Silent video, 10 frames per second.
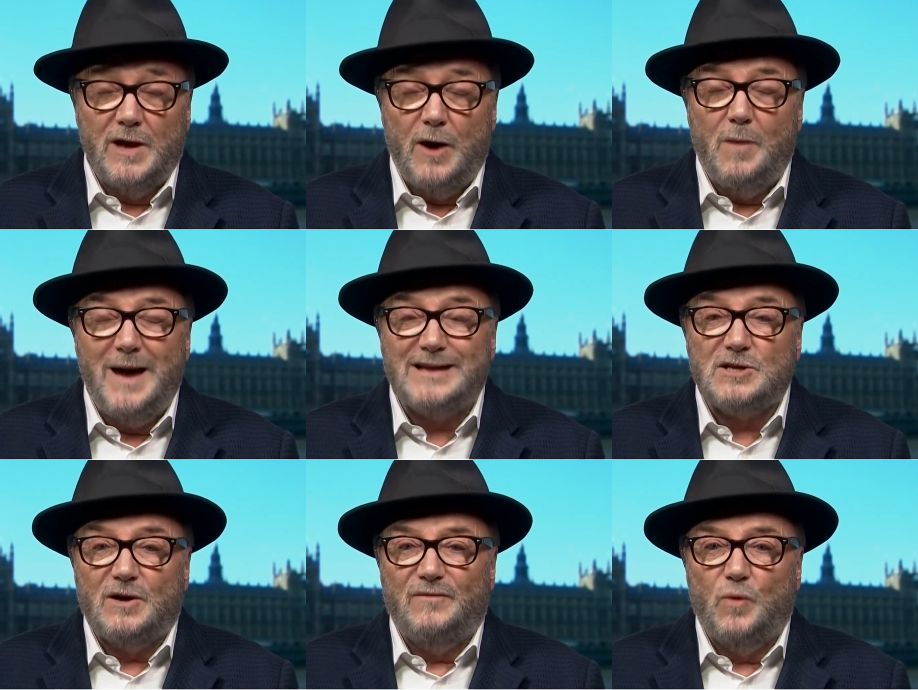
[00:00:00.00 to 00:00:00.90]
all now a
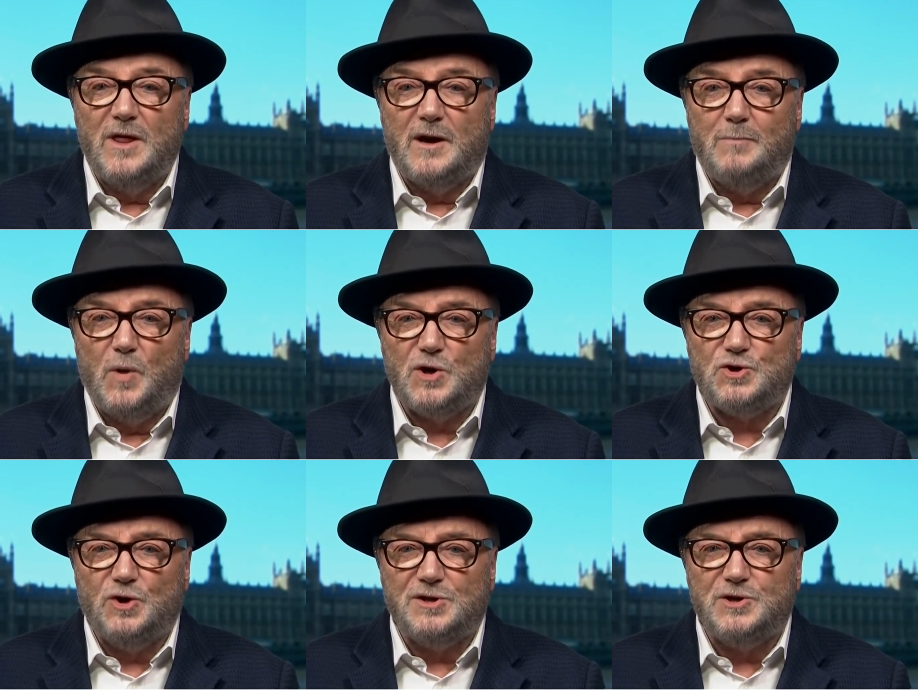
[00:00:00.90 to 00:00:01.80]
matter of whether
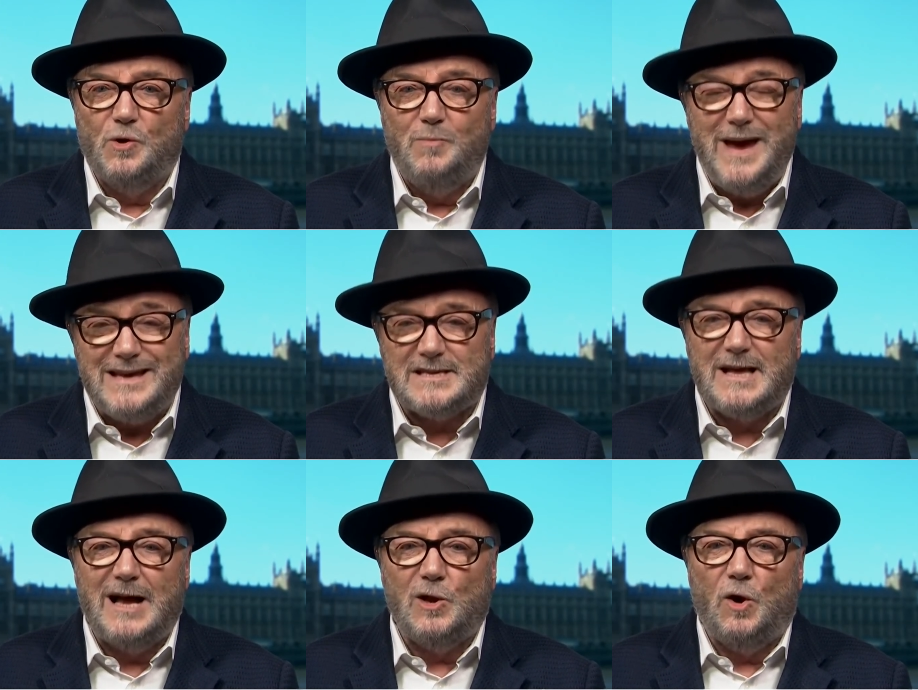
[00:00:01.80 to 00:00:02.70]
Boris Johnson obeys
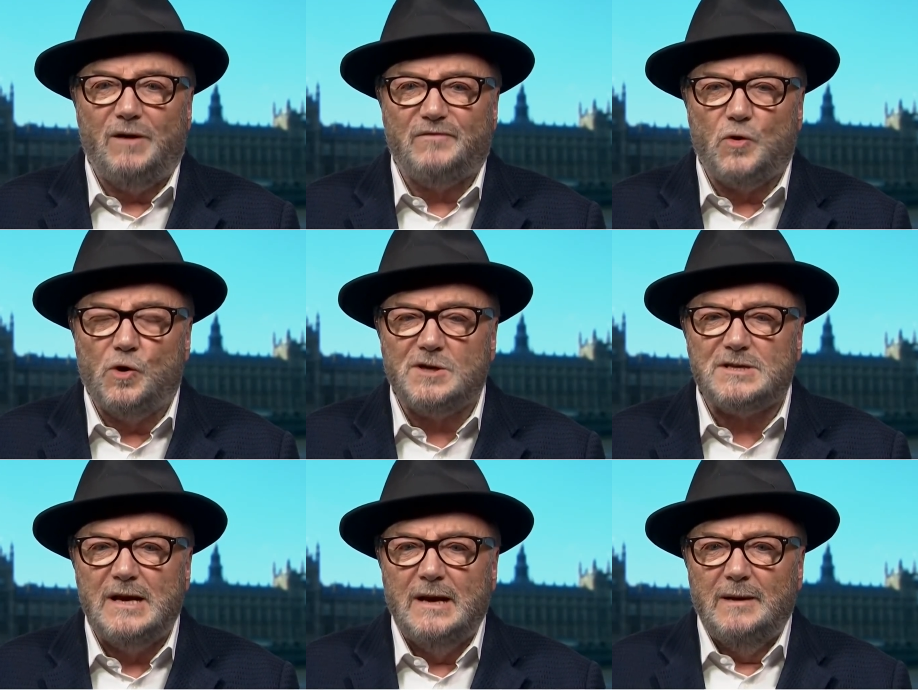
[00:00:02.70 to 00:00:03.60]
that law, of
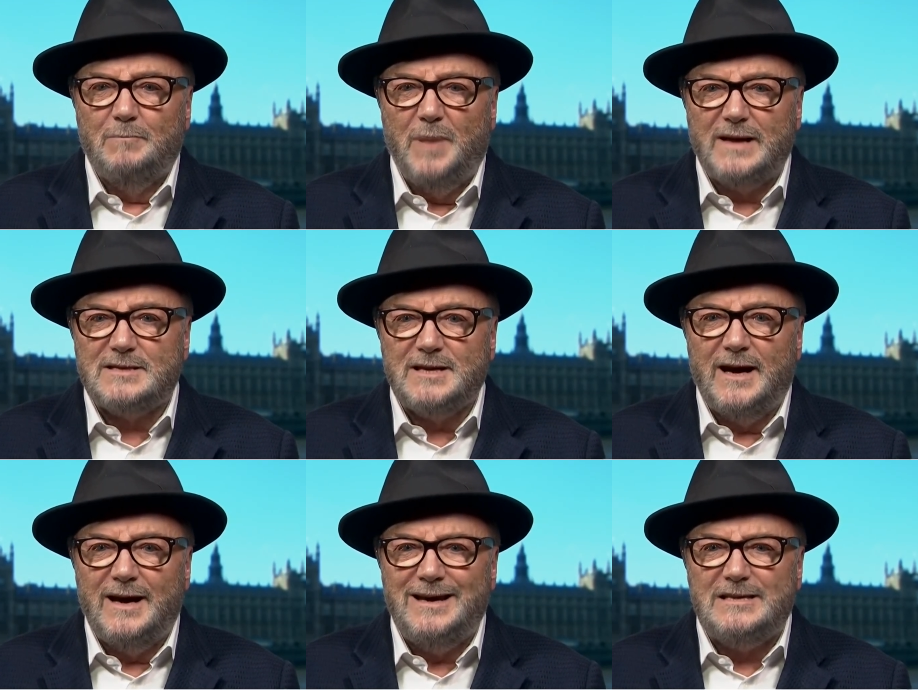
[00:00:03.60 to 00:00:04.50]
course. But
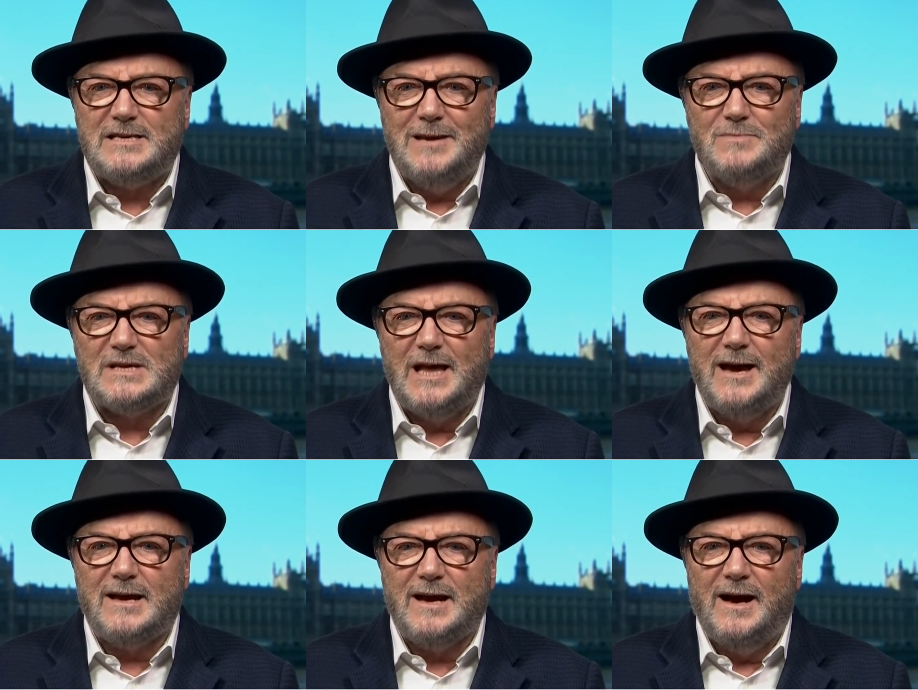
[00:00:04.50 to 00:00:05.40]
it seems
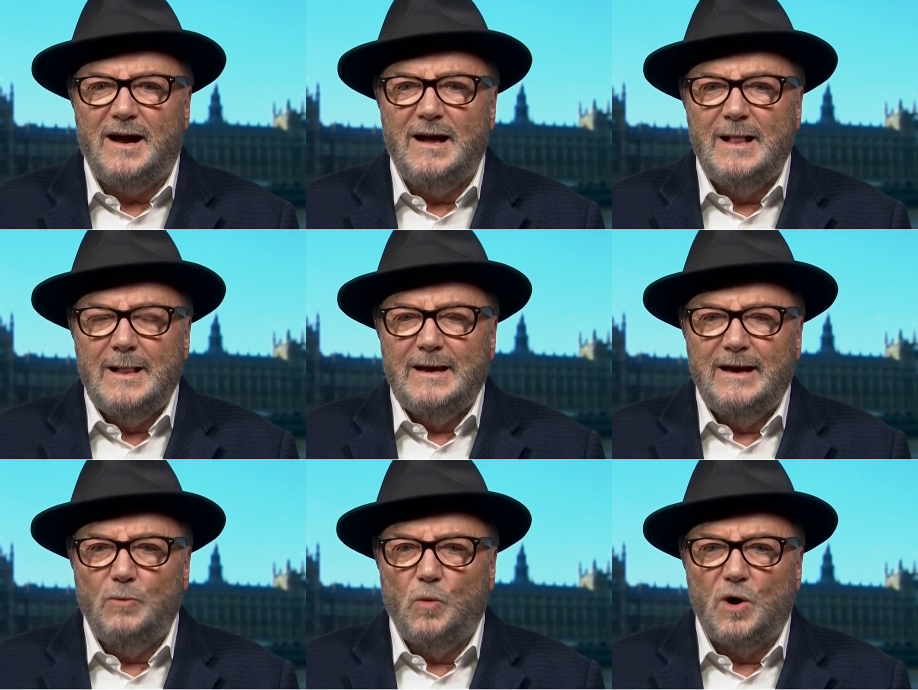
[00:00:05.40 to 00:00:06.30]
like
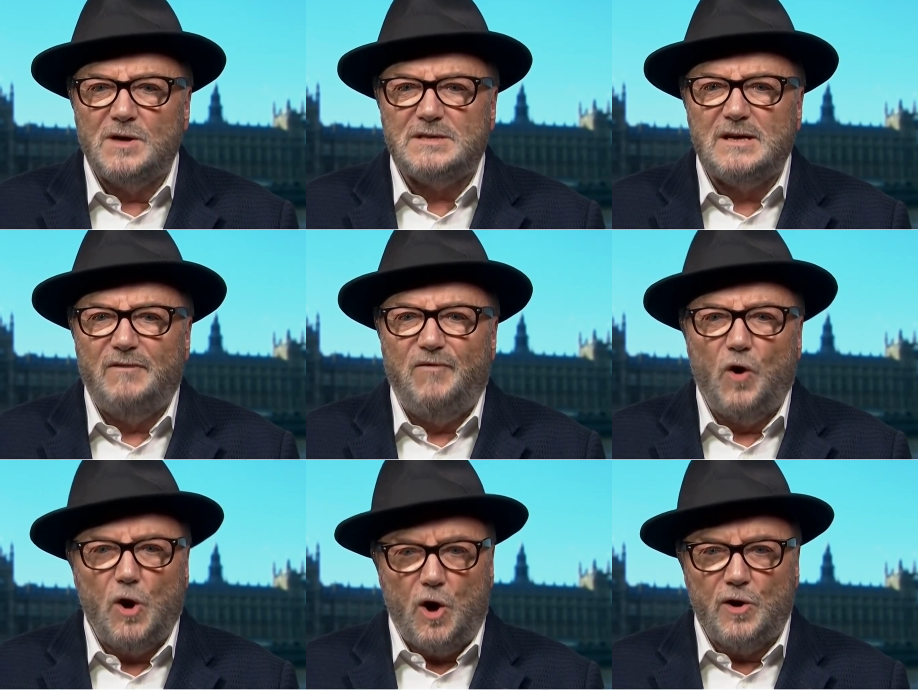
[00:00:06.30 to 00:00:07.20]
it was
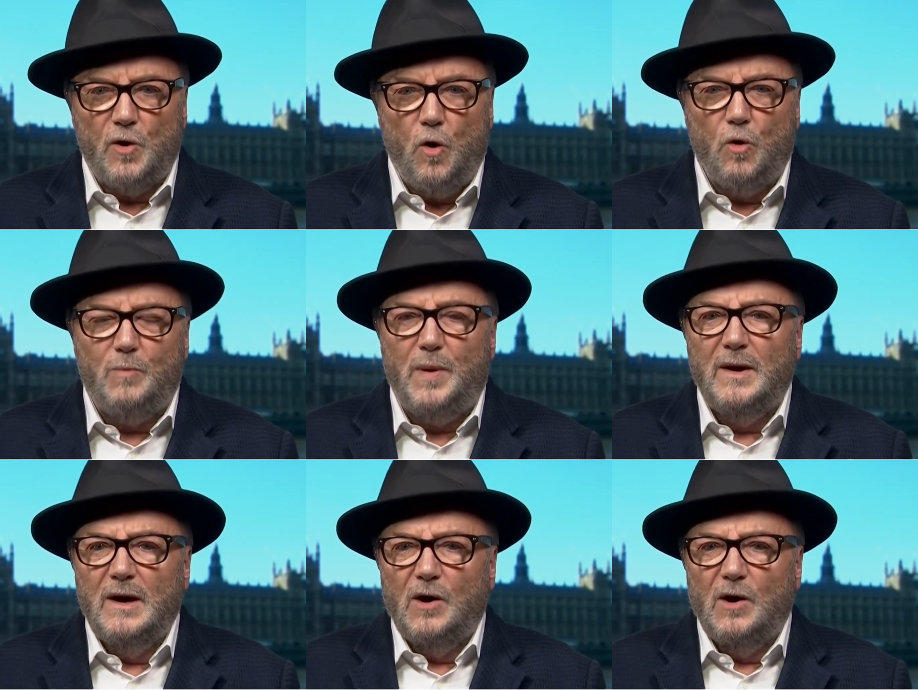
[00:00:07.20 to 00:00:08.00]
forlorn hope